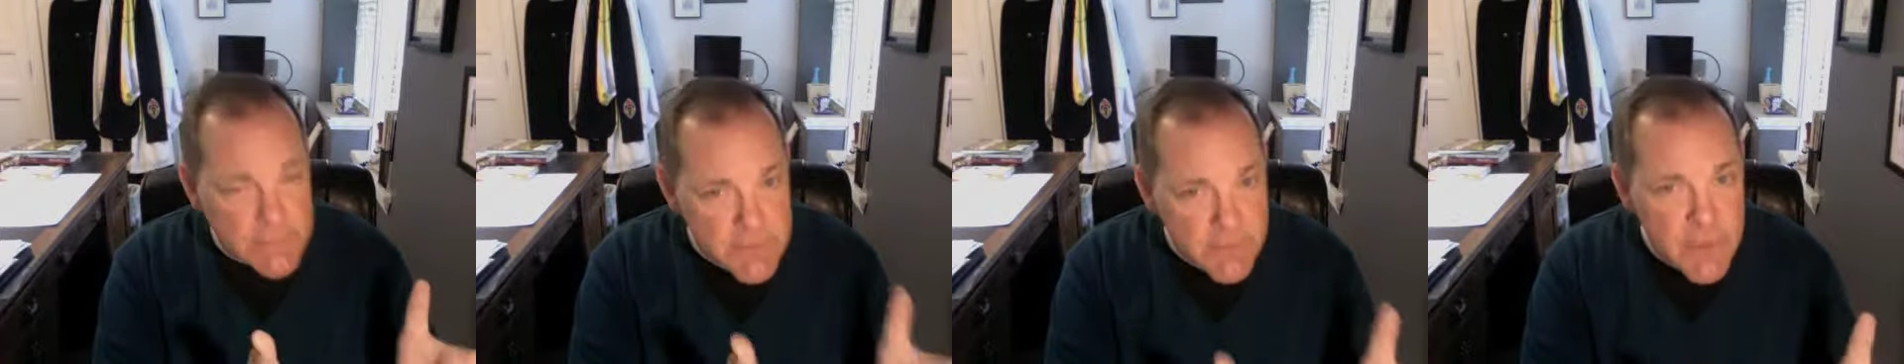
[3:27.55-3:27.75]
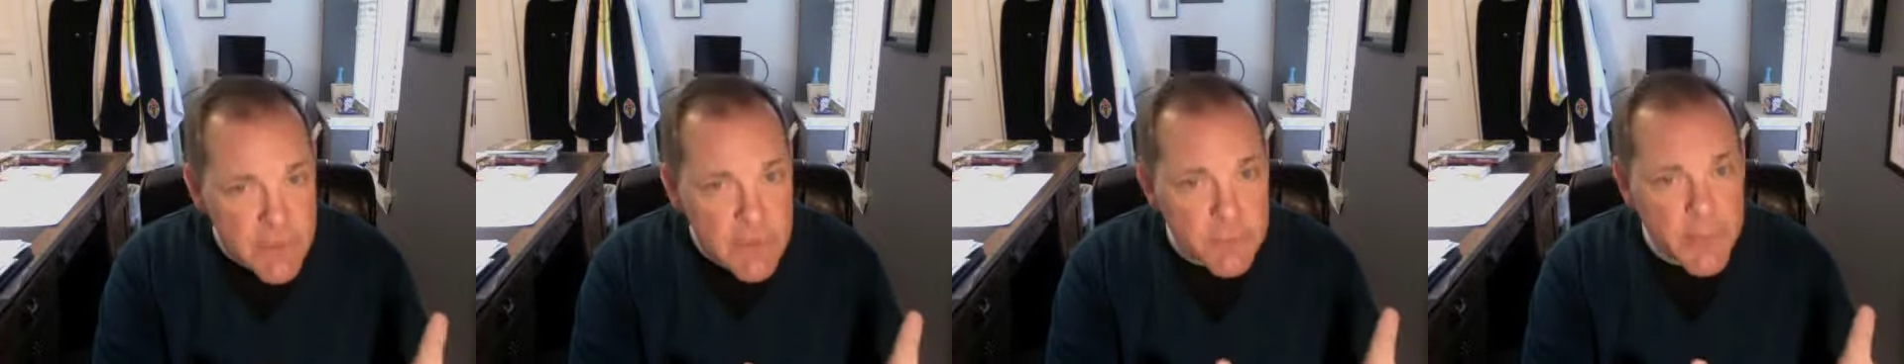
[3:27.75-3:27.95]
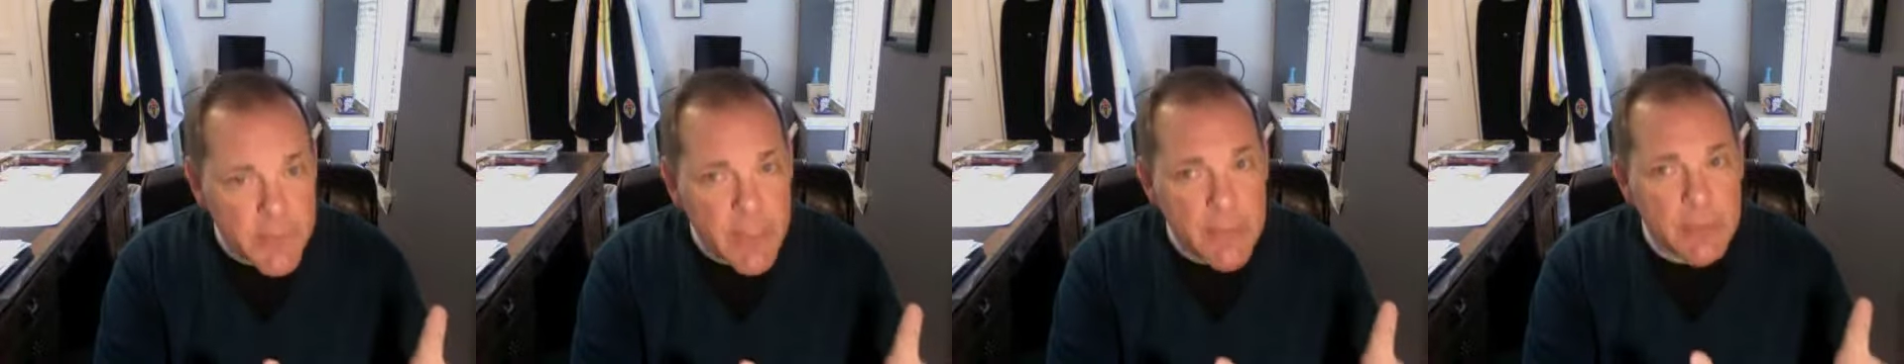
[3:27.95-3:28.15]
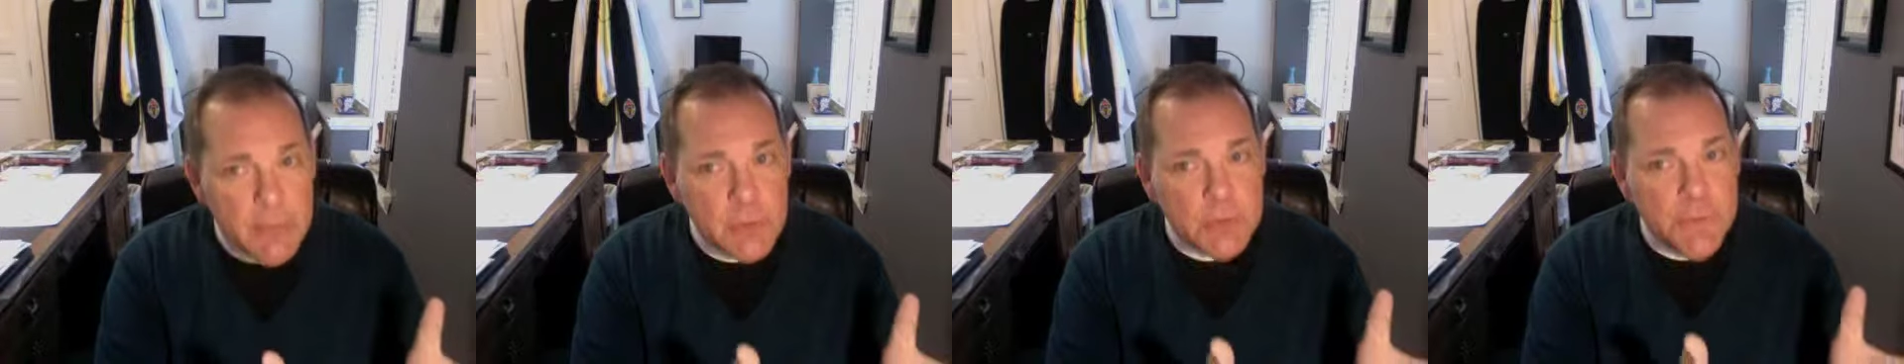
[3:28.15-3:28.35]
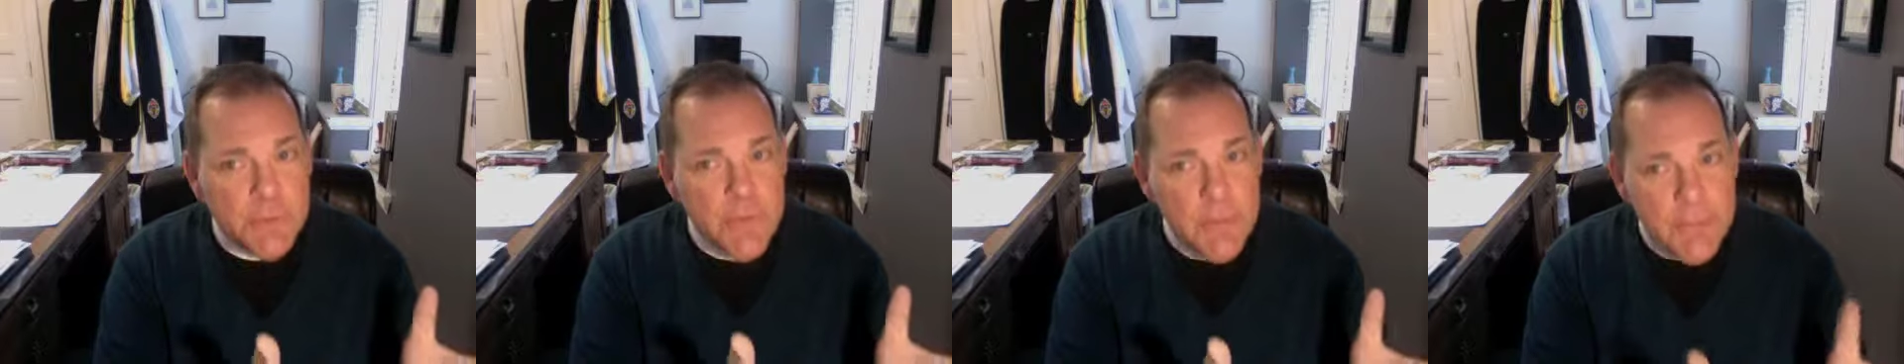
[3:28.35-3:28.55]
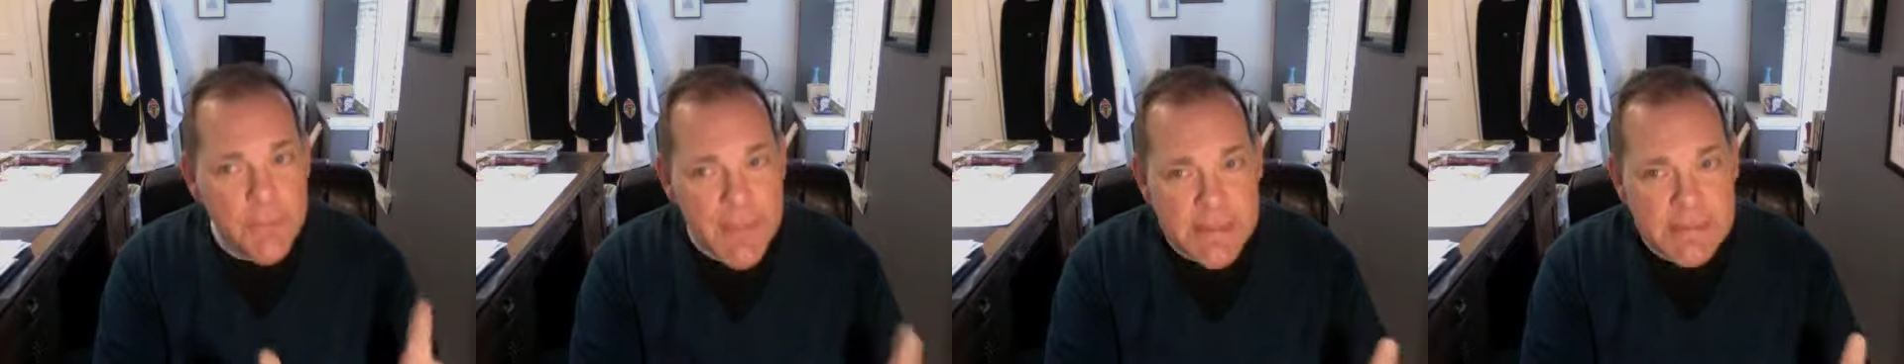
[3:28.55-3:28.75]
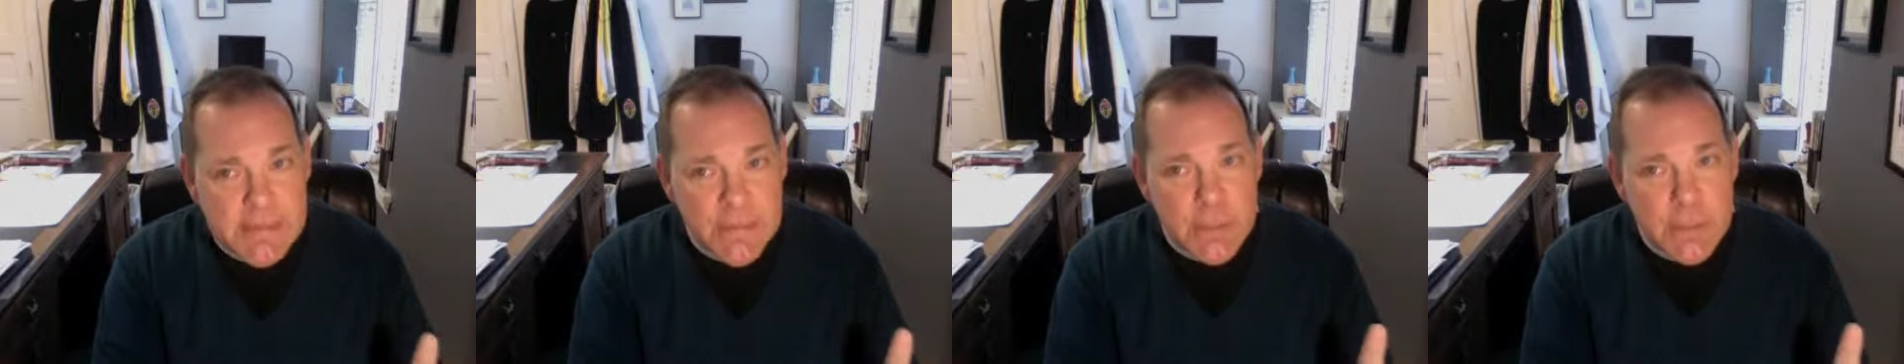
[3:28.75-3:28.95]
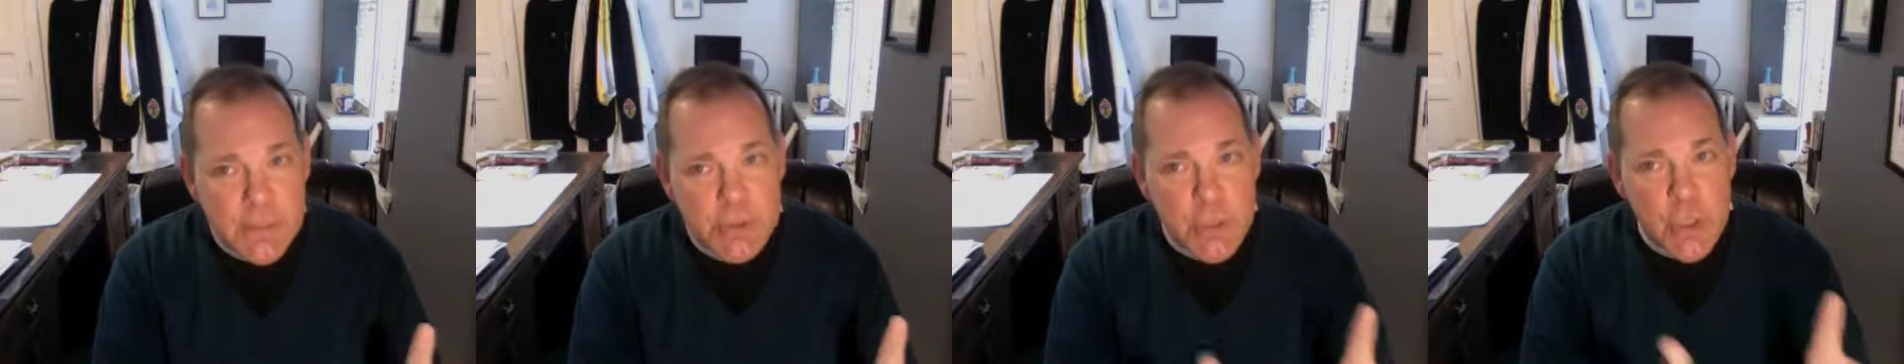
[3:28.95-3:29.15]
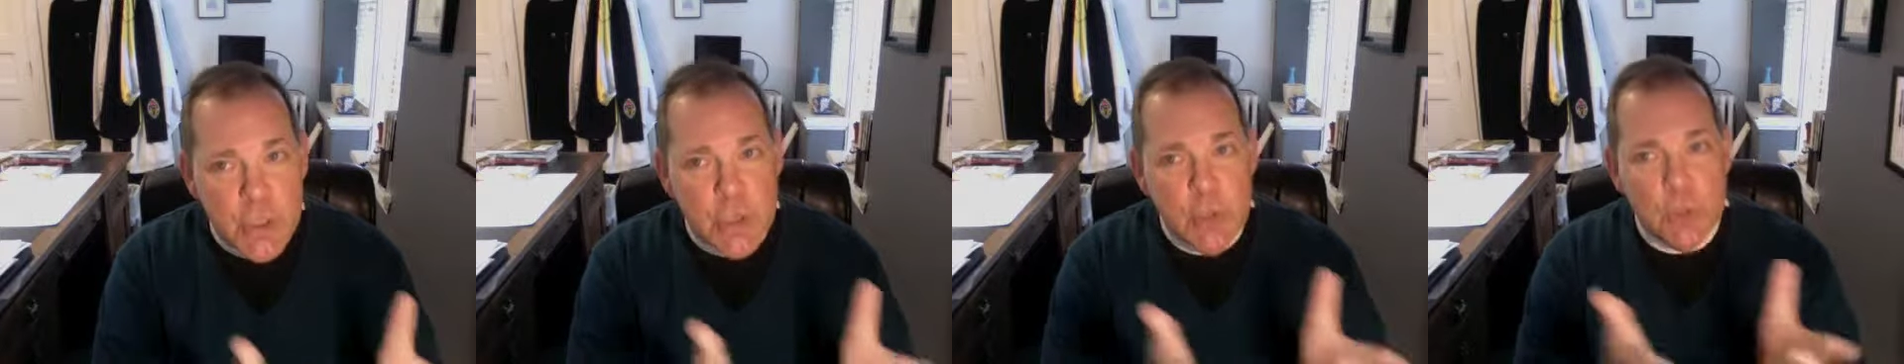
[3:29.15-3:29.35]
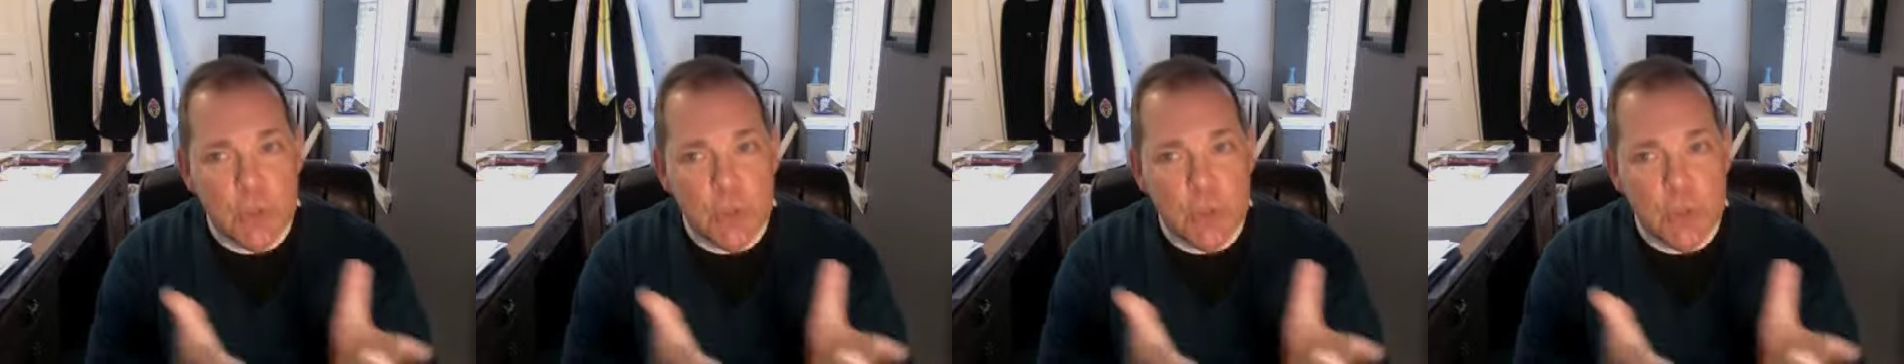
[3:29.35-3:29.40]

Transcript: Living Bible and the Message